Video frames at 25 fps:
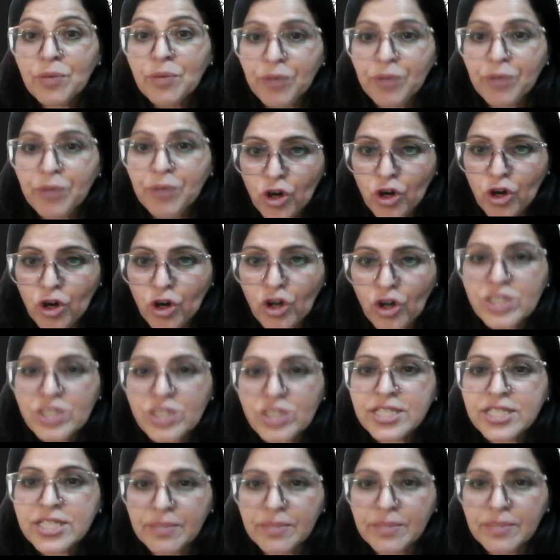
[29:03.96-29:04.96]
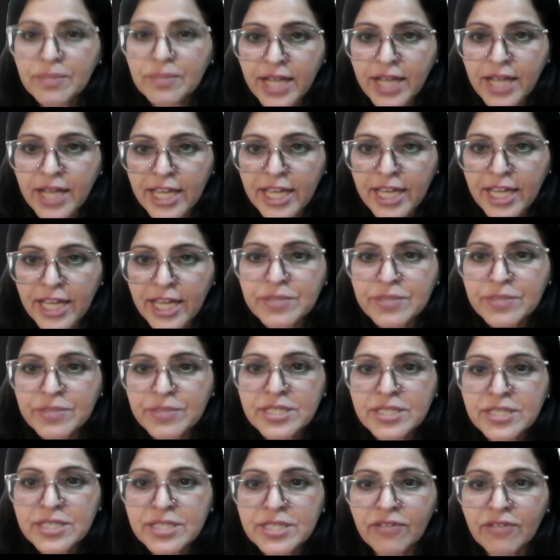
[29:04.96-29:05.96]
because sometimes
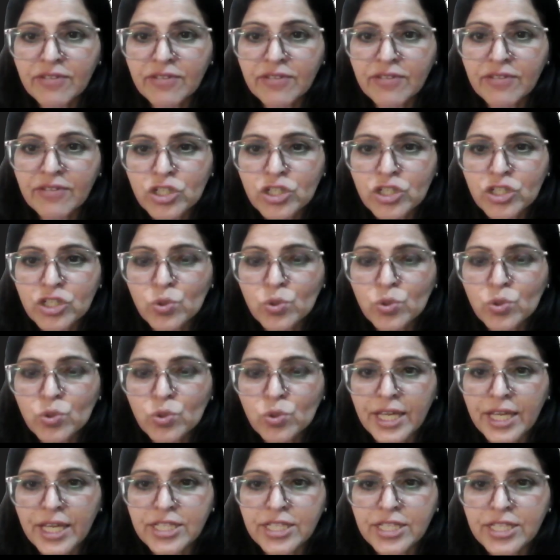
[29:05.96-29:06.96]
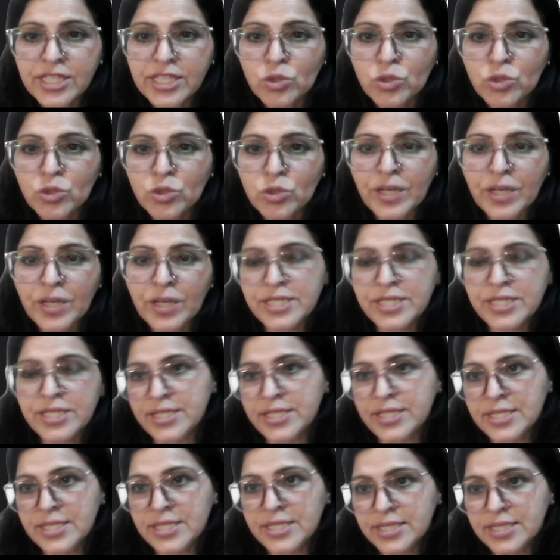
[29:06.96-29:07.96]
silver shows Ag2
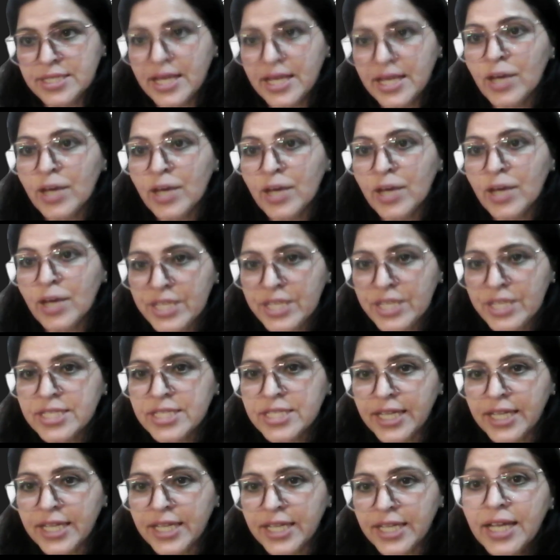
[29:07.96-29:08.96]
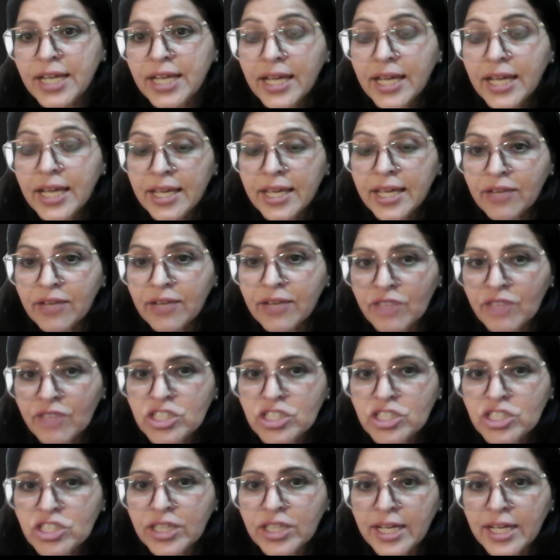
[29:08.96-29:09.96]
plus ionic state in which
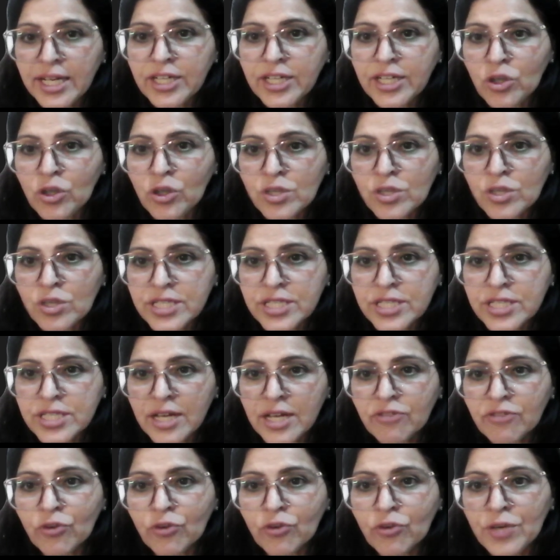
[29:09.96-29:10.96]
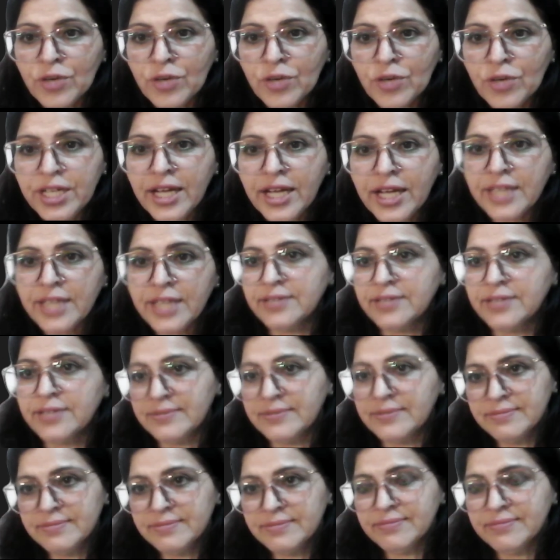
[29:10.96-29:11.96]
the electrons are 4d9.
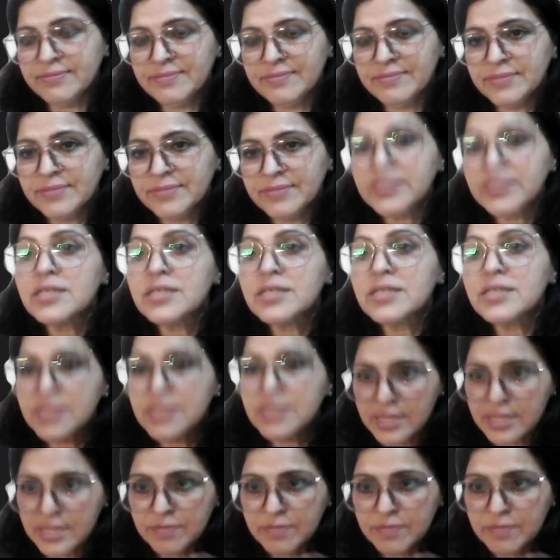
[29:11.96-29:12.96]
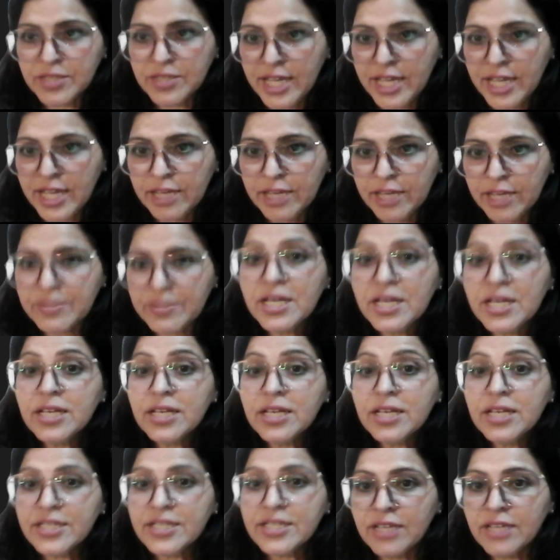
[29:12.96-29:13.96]
Sometimes
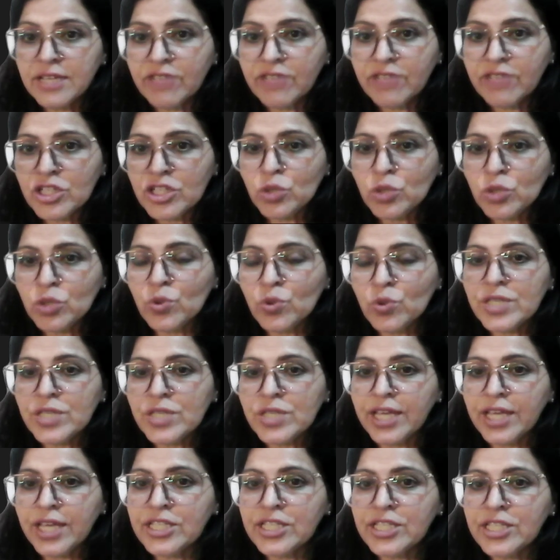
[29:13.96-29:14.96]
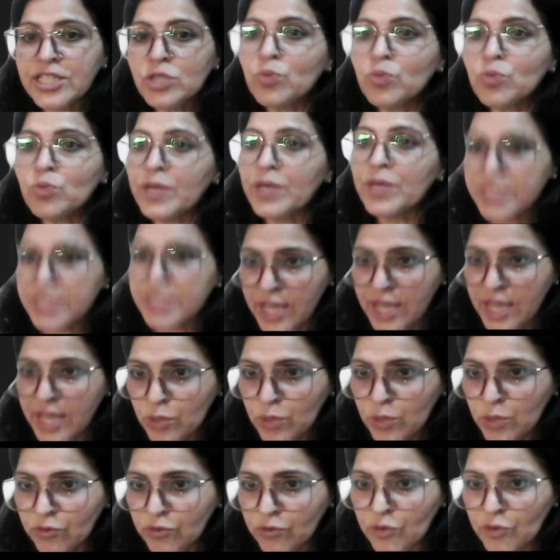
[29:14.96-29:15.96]
silver shows Ag2 plus
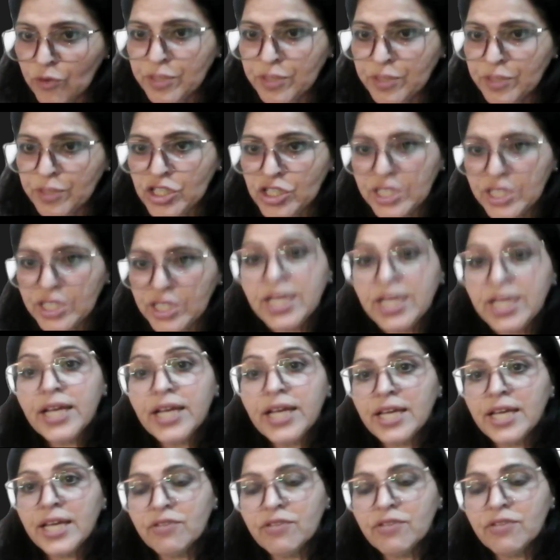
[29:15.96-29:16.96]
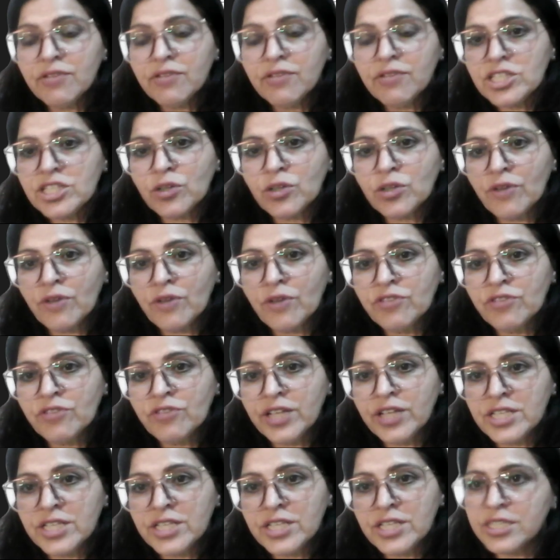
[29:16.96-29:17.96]
ion formation in which the
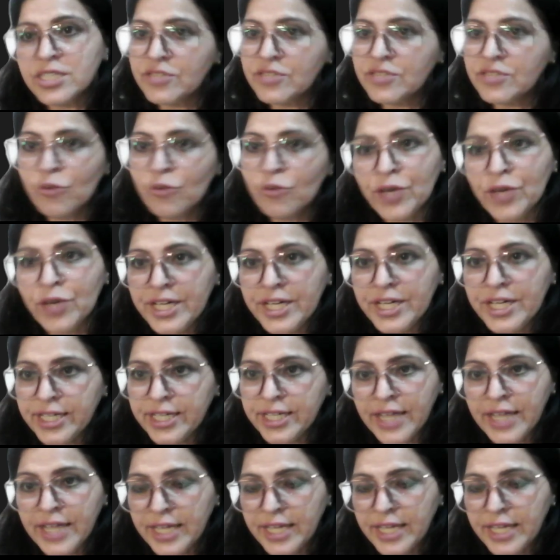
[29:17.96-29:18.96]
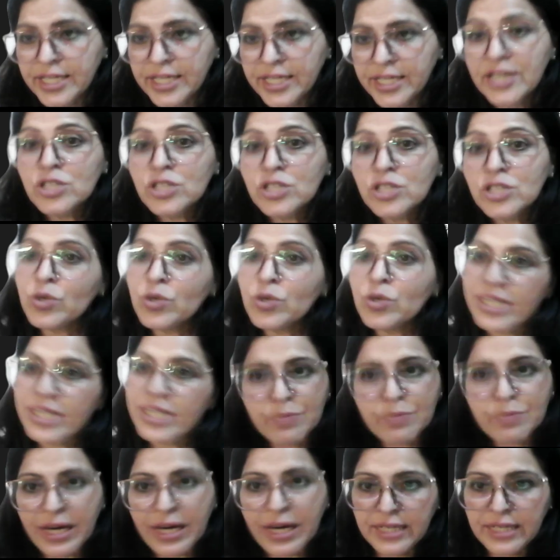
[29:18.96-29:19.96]
configuration is 4d9. So it is
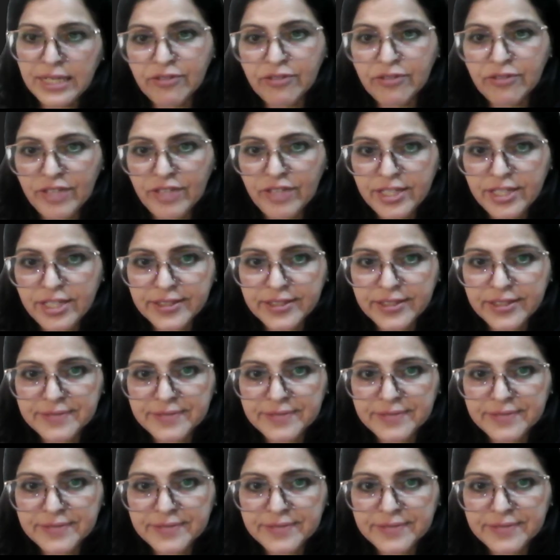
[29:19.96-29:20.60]
partly filled.